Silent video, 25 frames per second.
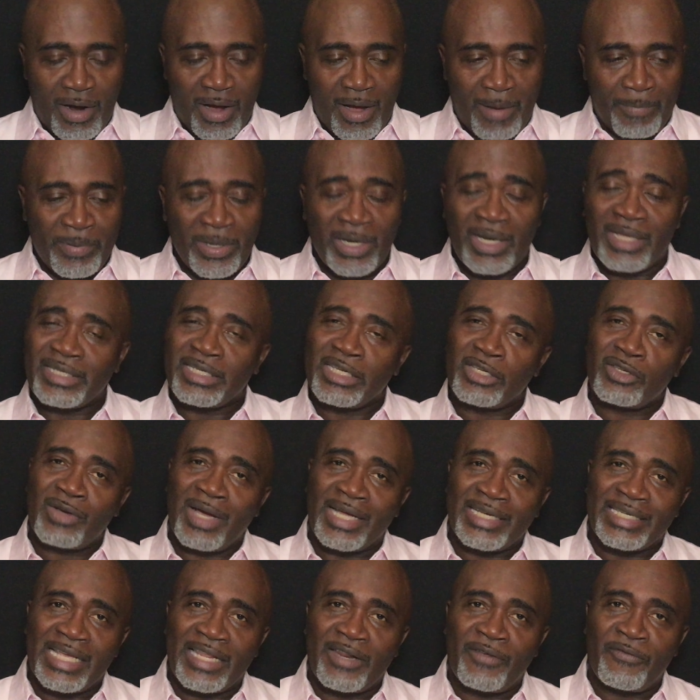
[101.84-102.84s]
ability to
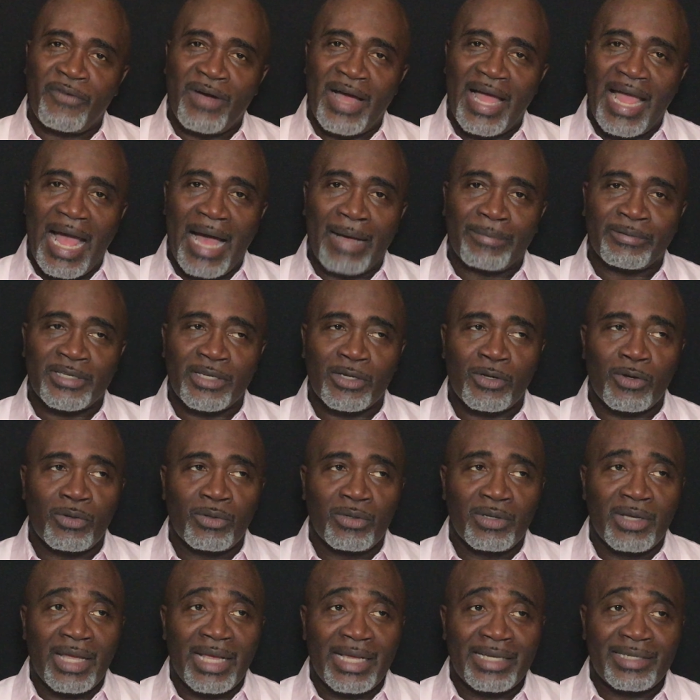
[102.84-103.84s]
identify
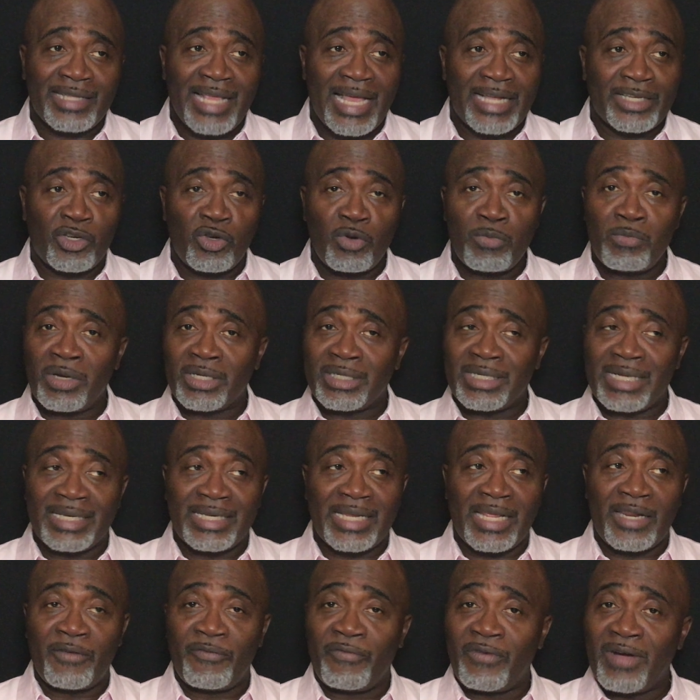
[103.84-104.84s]
obstacle is that you must
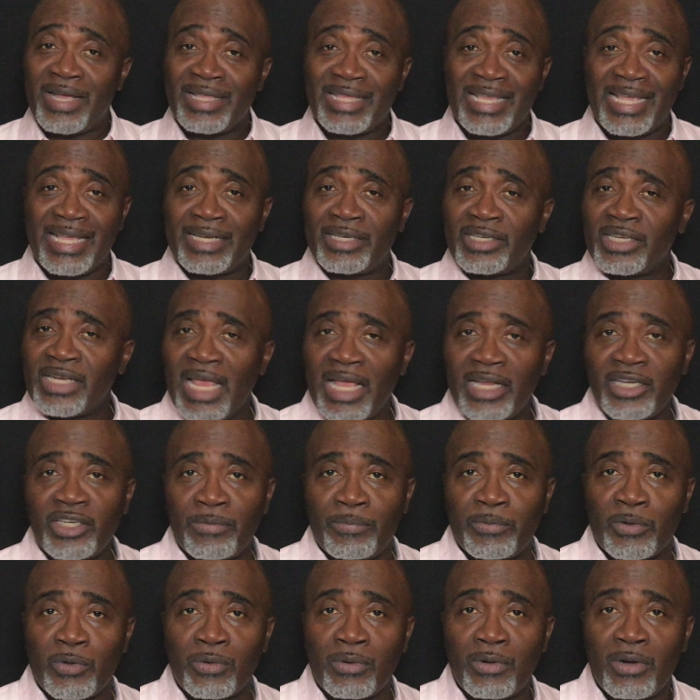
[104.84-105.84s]
identify the
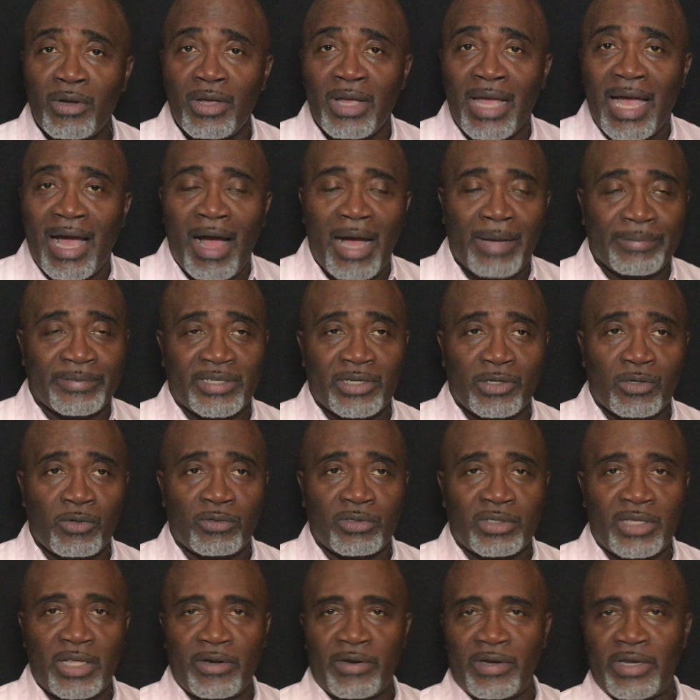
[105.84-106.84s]
intangible
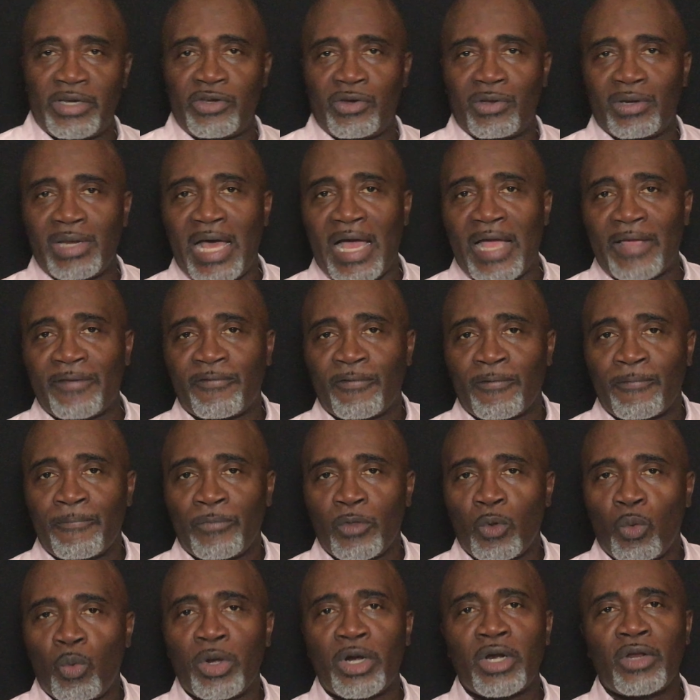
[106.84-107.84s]
obstacles that are in your life.
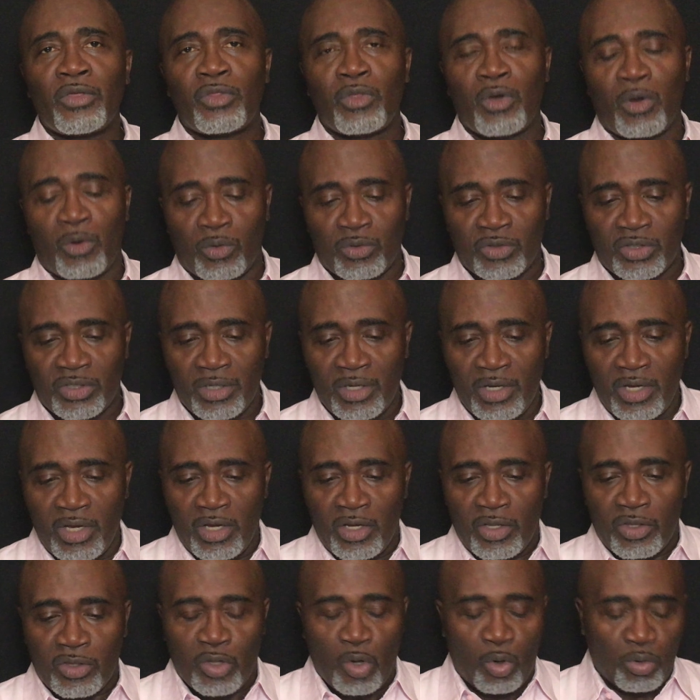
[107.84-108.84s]
What are those?
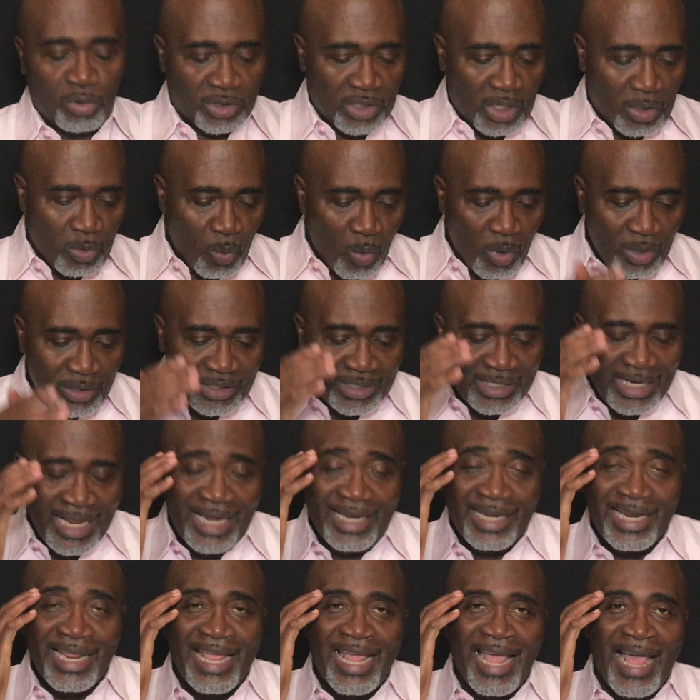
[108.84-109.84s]
Those are the ones
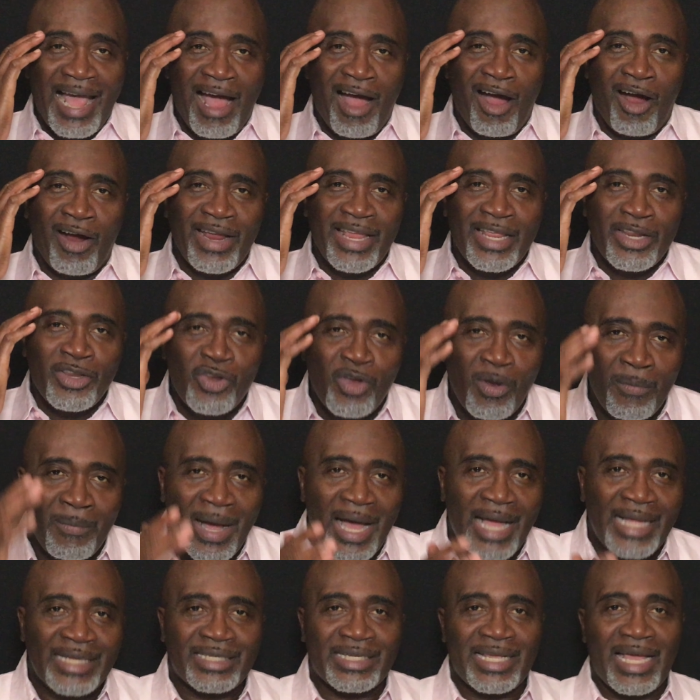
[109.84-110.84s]
that are in your
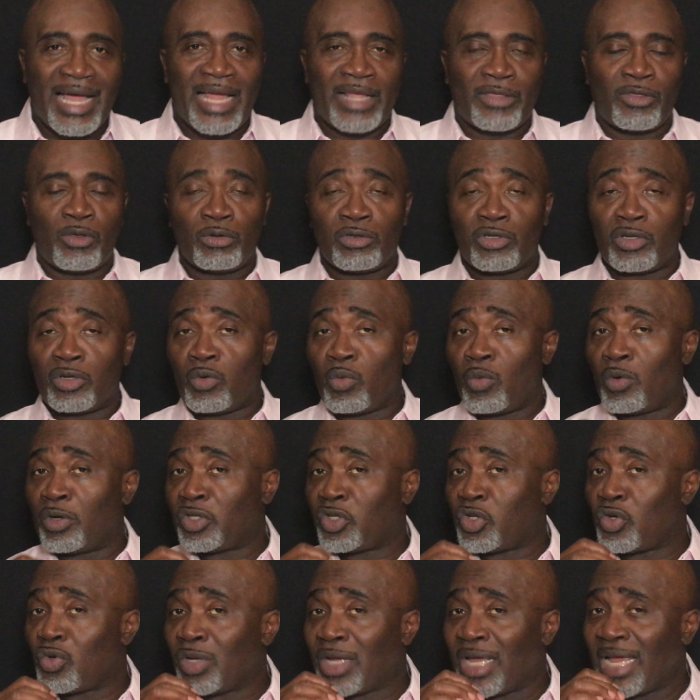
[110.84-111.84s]
mind's eye. Those are the
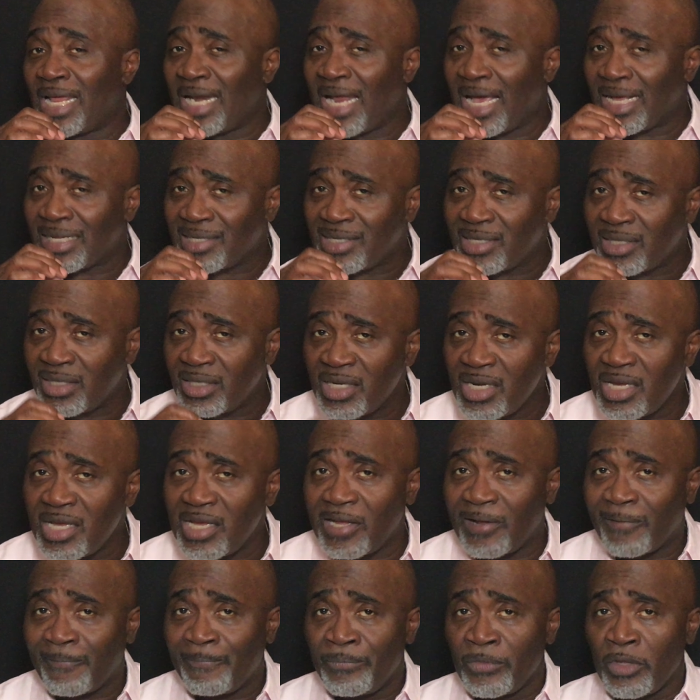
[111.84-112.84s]
ones you cannot
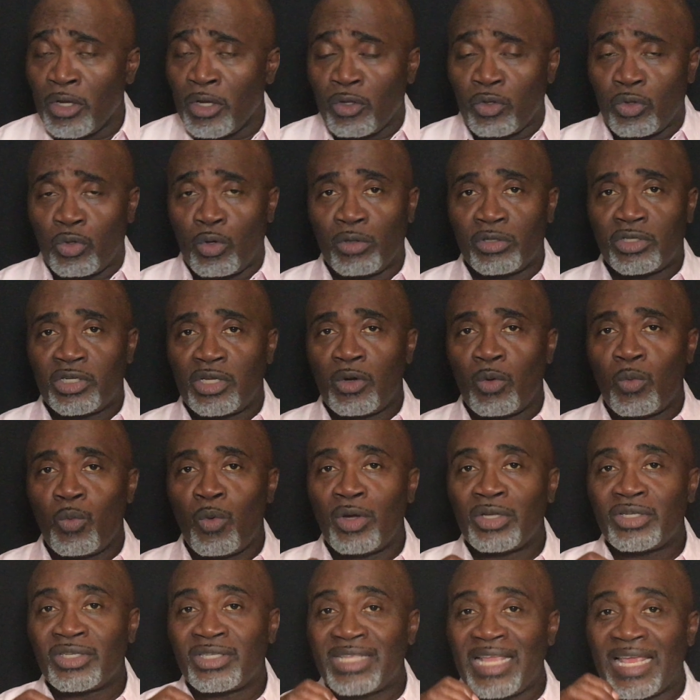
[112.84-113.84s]
see. Those are the
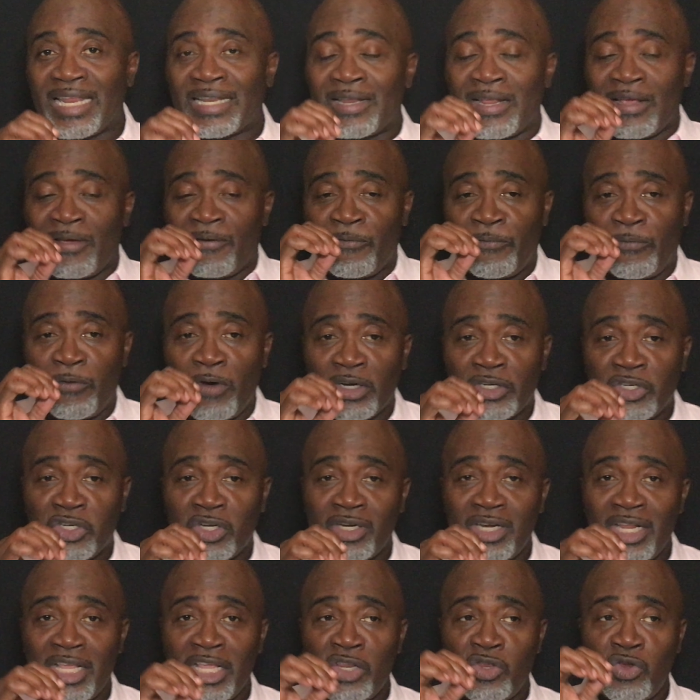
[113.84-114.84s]
ones that
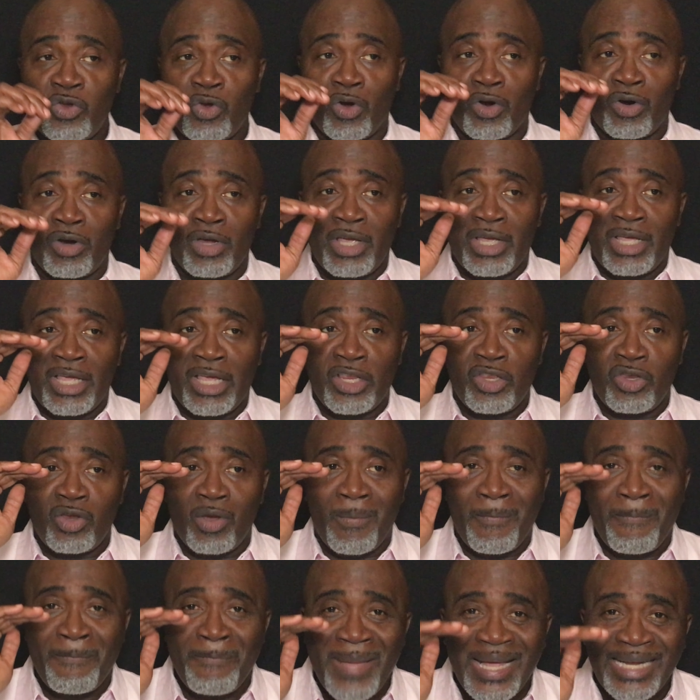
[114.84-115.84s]
function in your
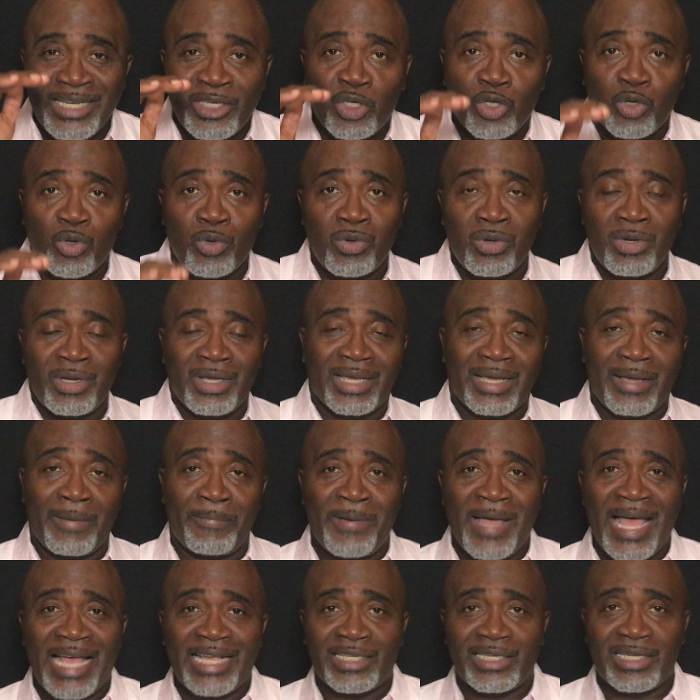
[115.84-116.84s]
mental
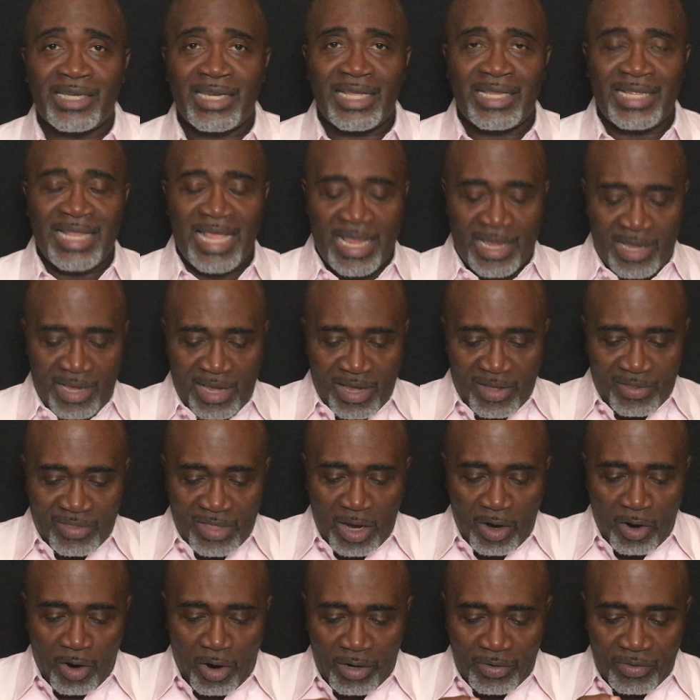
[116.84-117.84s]
capacity. They
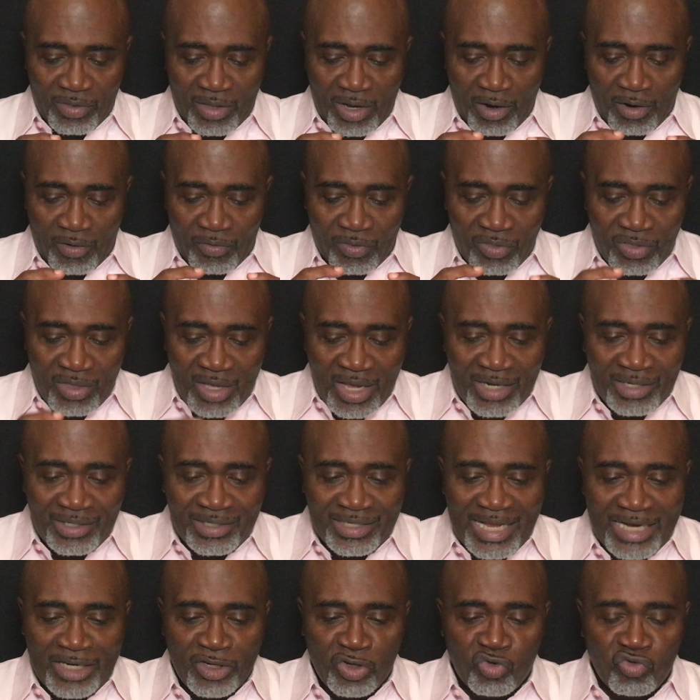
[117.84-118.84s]
are things
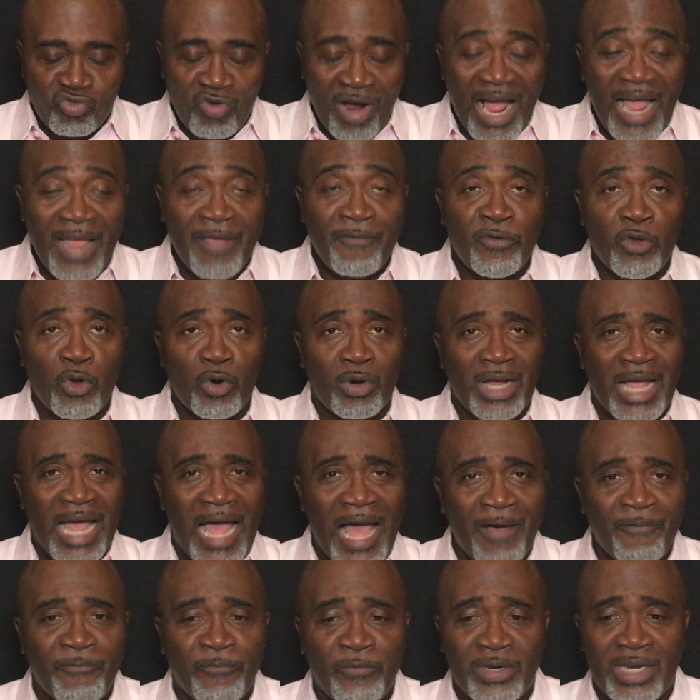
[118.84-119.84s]
that drive your
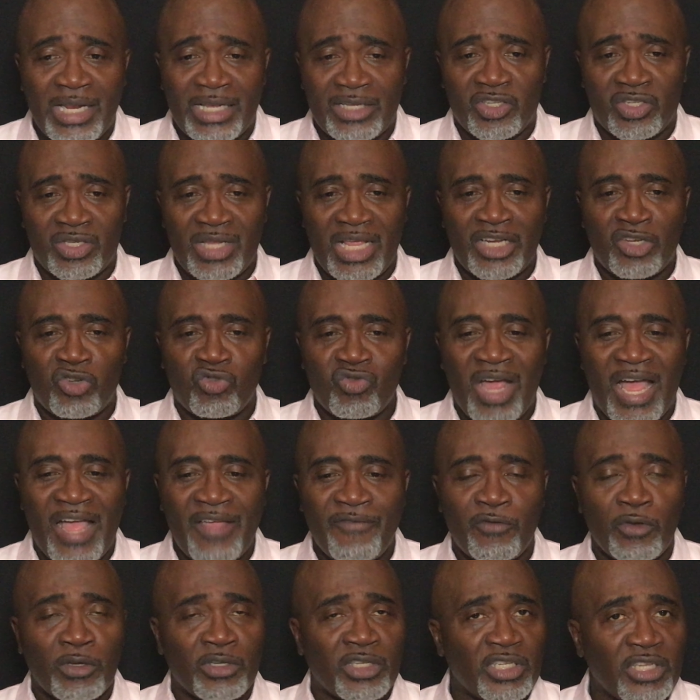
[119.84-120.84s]
confidence. They
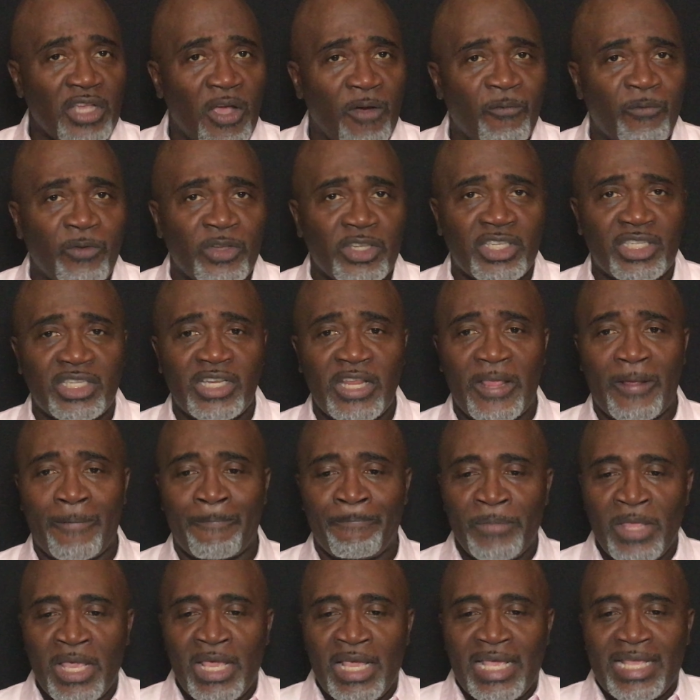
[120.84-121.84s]
drive your
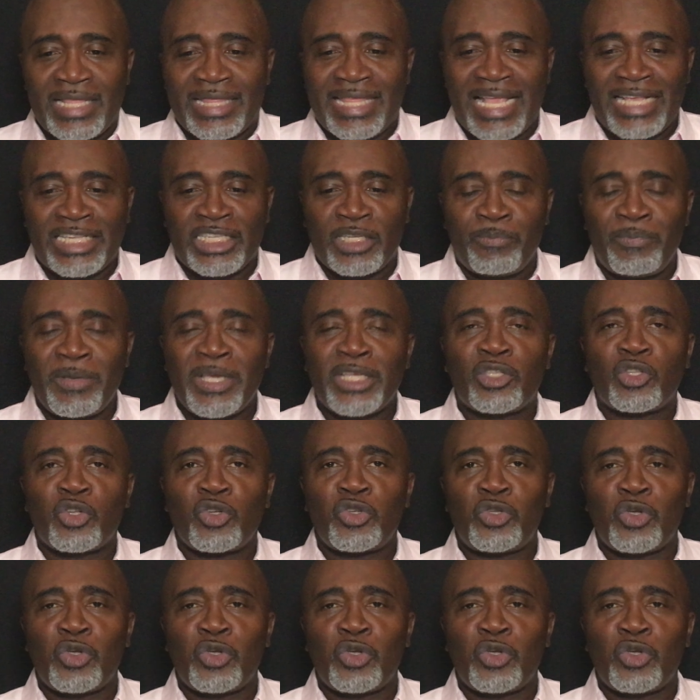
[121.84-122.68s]
self-esteem. They speak to